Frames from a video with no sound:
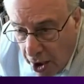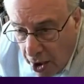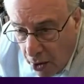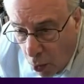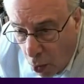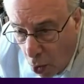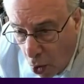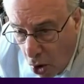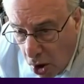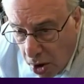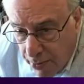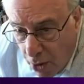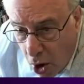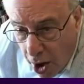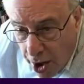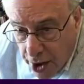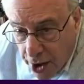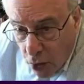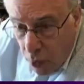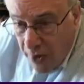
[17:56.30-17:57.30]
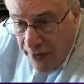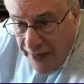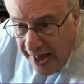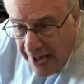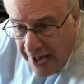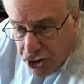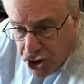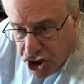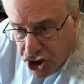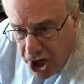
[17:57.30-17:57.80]
Walmart
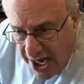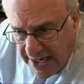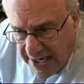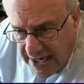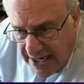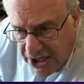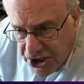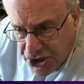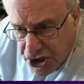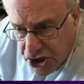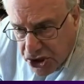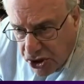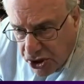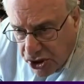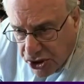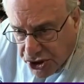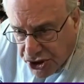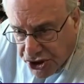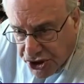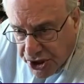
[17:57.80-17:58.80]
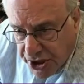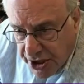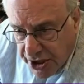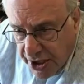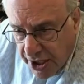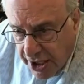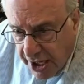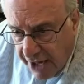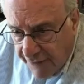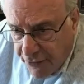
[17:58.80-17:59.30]
without Chinese goods.
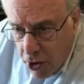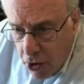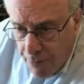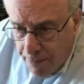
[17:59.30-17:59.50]
If you